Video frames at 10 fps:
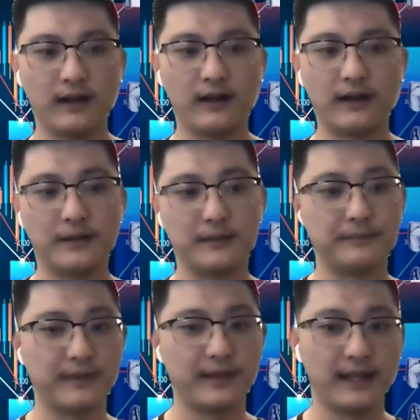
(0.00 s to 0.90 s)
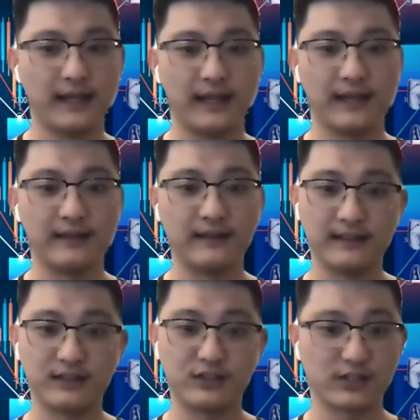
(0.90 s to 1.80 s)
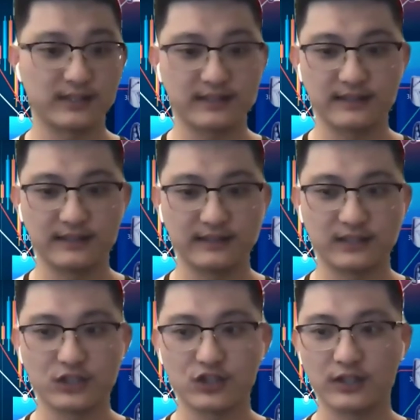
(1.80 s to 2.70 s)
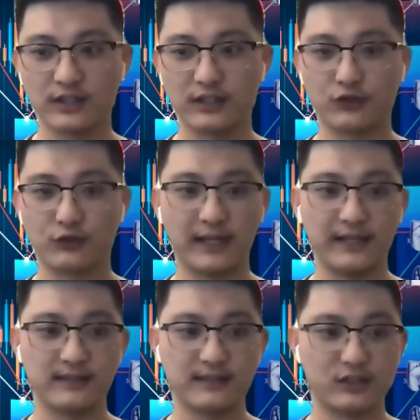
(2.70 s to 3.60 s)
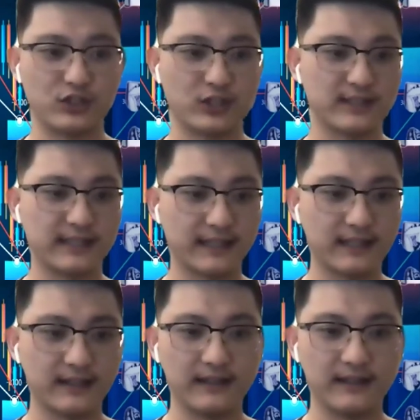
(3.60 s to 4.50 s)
And it's just such a great synergistic,